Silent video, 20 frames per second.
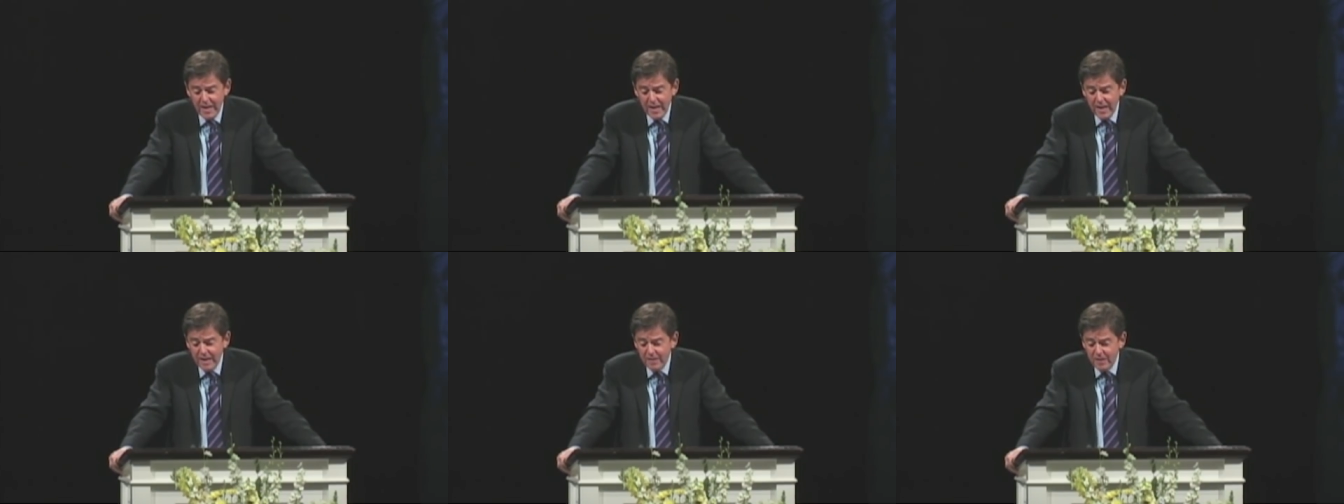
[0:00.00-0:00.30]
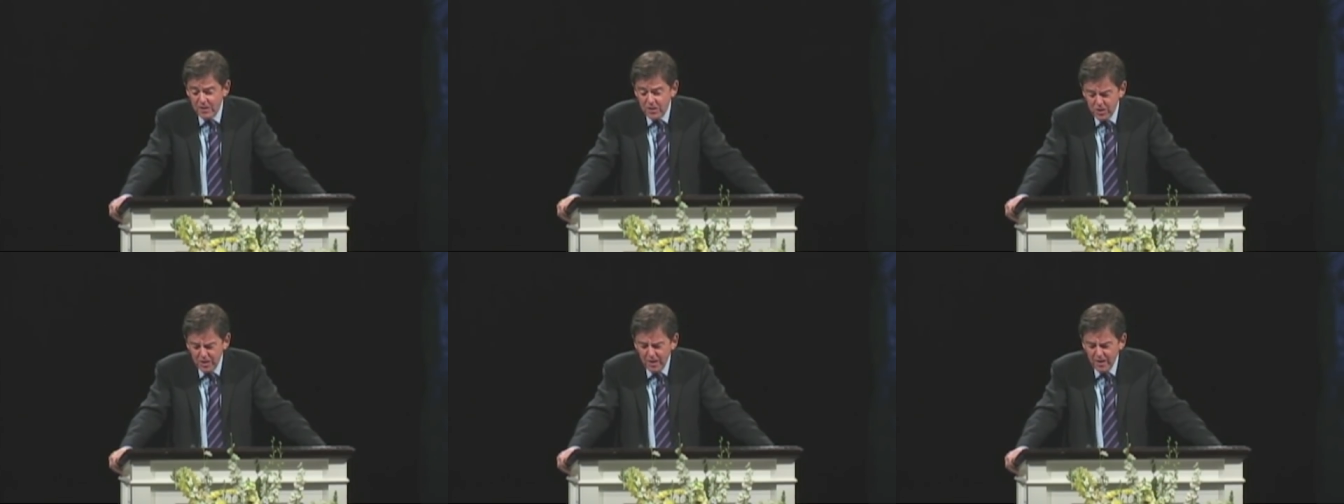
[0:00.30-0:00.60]
in
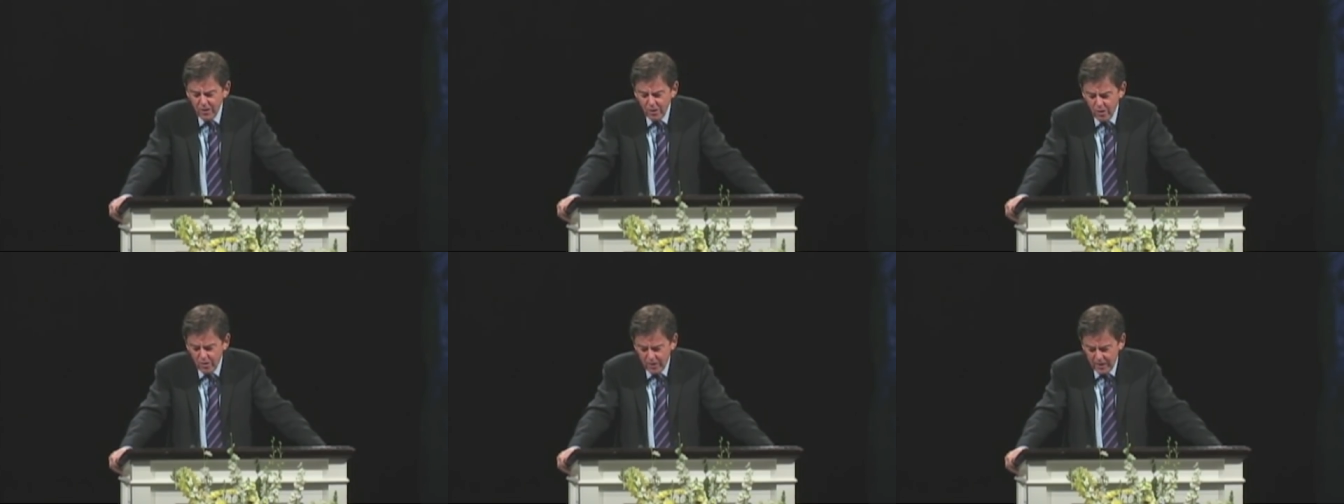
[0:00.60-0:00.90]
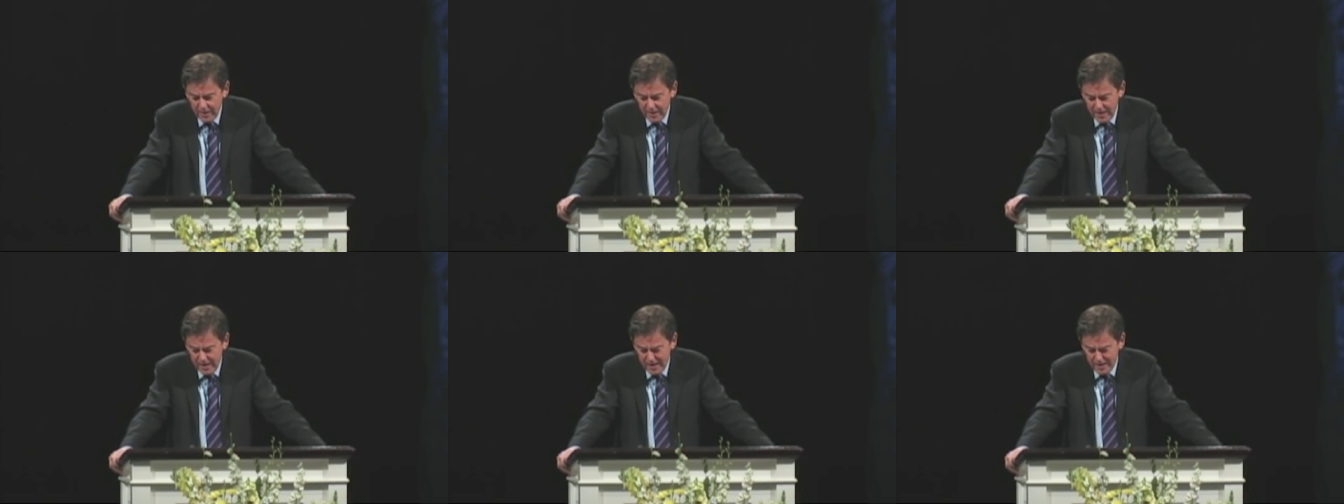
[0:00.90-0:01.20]
the
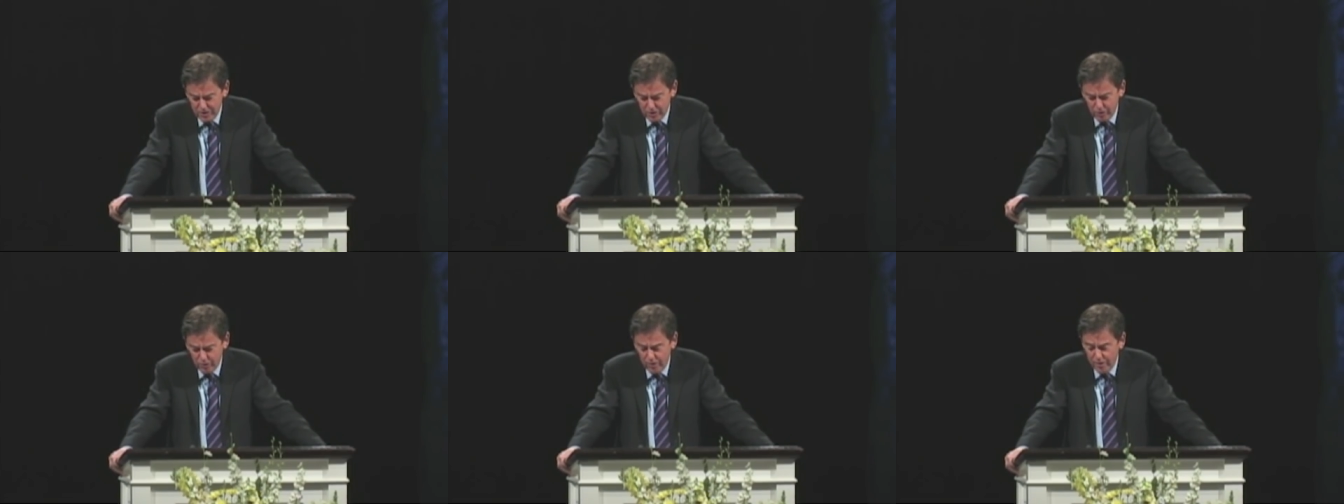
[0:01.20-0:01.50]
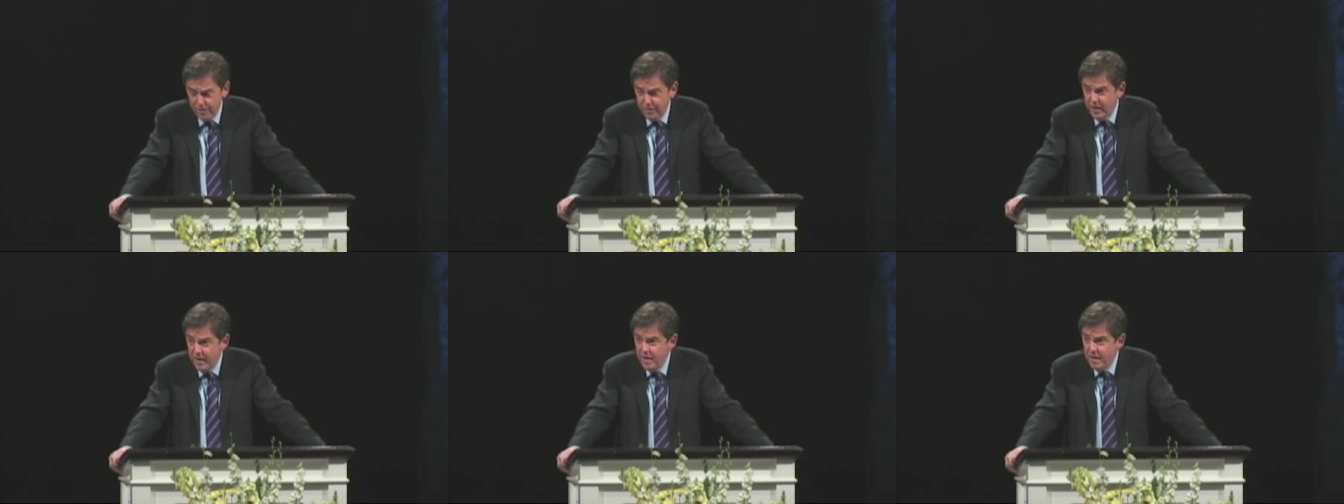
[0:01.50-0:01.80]
synagogue in
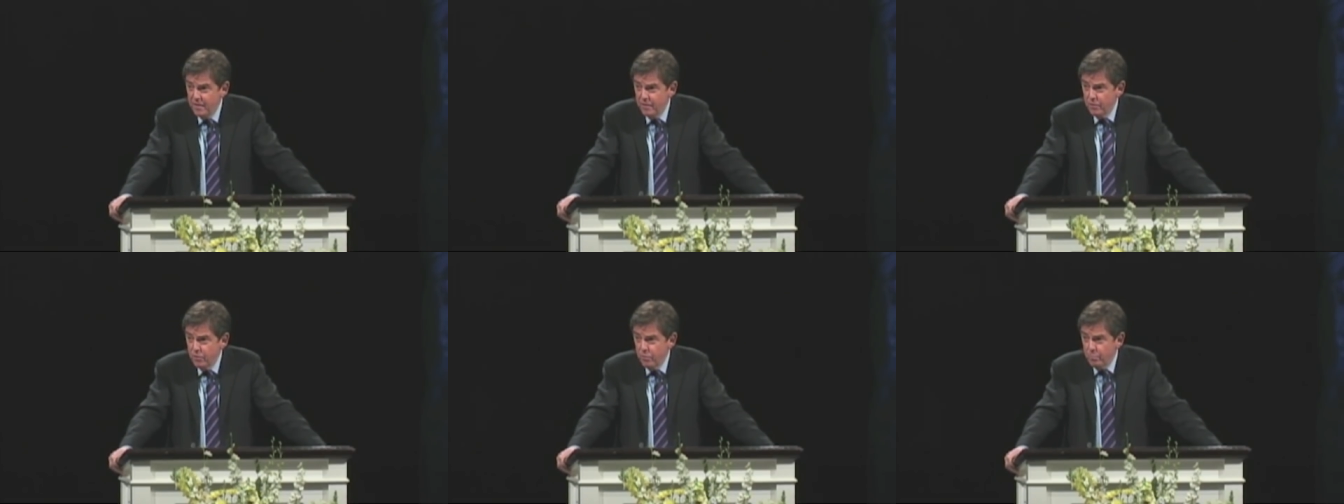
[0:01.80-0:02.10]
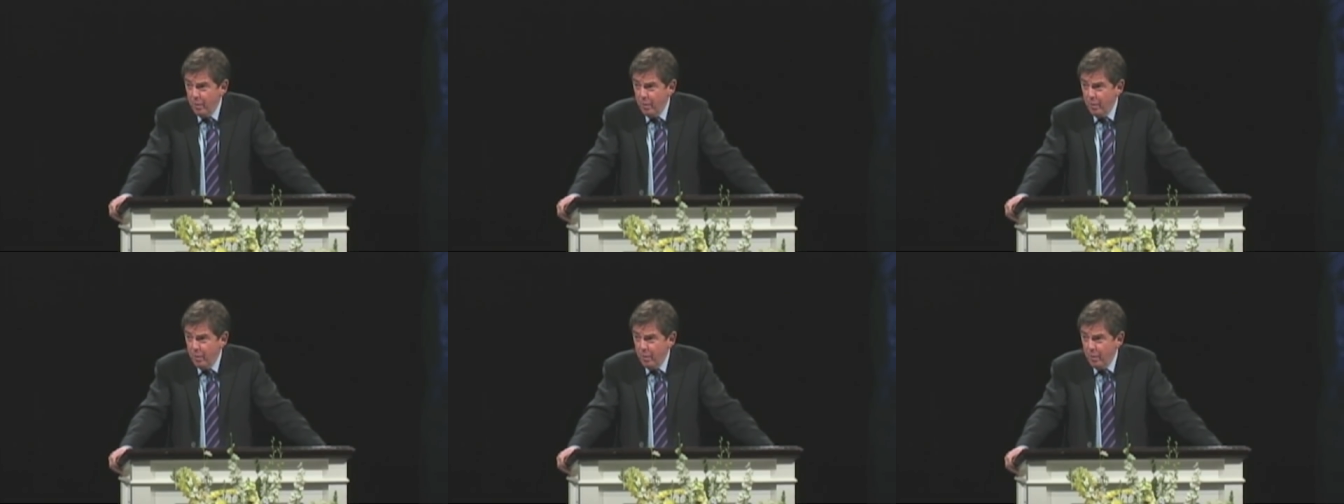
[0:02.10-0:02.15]
Nazareth,